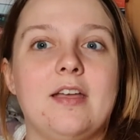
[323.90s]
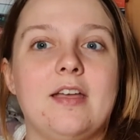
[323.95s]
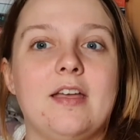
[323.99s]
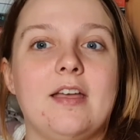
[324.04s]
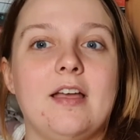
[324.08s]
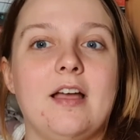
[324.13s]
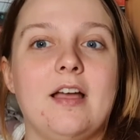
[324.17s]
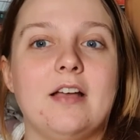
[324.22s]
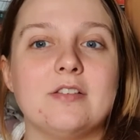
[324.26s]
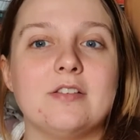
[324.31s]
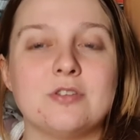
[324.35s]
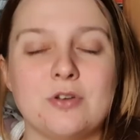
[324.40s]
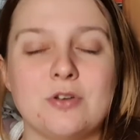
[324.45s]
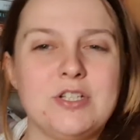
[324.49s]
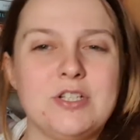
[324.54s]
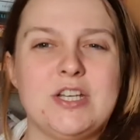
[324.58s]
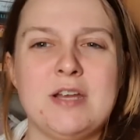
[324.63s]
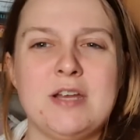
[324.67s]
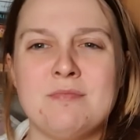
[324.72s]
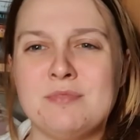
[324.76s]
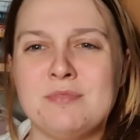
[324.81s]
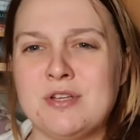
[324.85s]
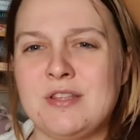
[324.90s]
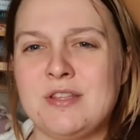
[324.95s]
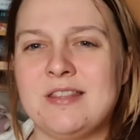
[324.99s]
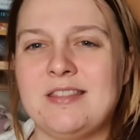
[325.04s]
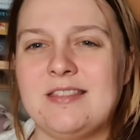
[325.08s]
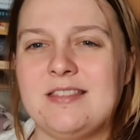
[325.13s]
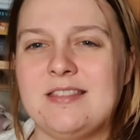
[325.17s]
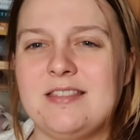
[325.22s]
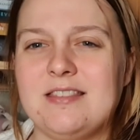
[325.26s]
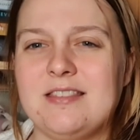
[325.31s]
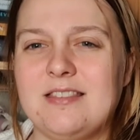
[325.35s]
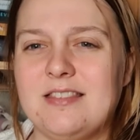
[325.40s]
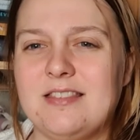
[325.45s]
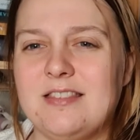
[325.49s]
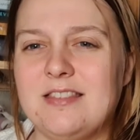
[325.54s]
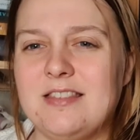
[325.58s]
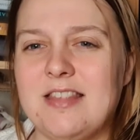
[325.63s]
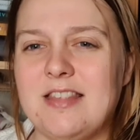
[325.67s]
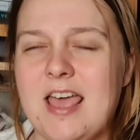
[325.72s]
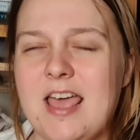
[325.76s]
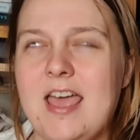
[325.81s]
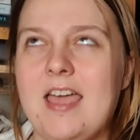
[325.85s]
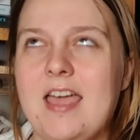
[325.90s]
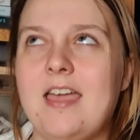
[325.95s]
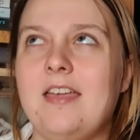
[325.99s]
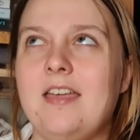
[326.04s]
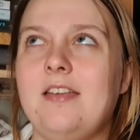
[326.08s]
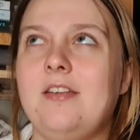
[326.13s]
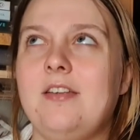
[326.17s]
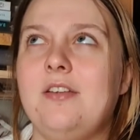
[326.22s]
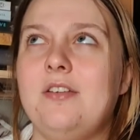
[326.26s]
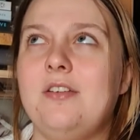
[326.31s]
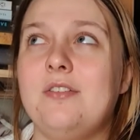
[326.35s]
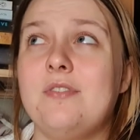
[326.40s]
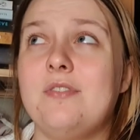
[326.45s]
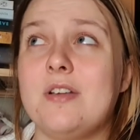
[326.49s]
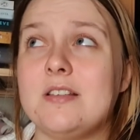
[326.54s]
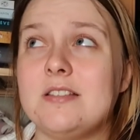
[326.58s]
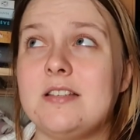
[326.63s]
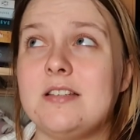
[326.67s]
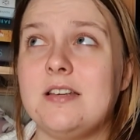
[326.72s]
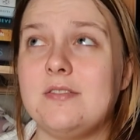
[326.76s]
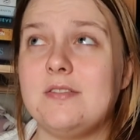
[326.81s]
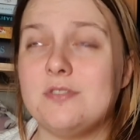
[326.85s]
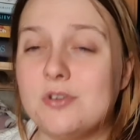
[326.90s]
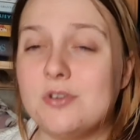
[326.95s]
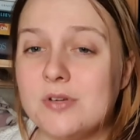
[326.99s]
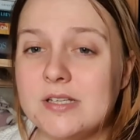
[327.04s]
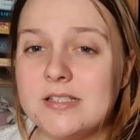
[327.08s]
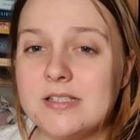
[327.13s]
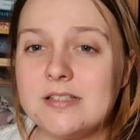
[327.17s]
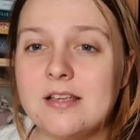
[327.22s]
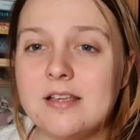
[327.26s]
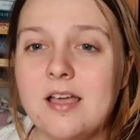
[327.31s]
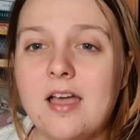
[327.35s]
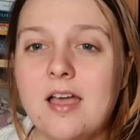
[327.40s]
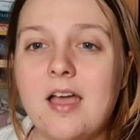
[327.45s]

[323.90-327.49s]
a scholarship to their university of choice,